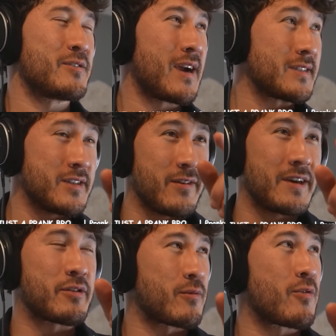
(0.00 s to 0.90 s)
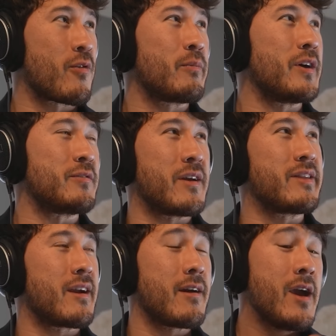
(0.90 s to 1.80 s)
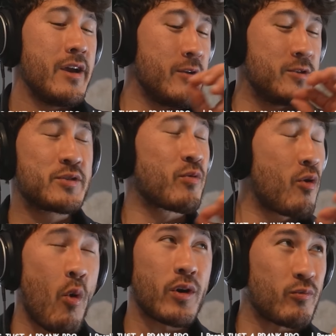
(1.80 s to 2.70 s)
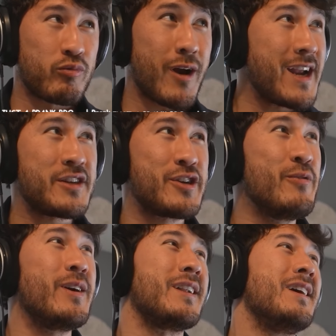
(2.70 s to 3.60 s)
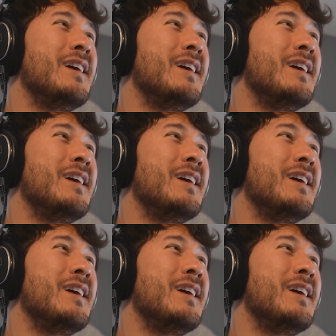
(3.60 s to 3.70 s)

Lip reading: tracks and you've got the record button right there. You just record right to it.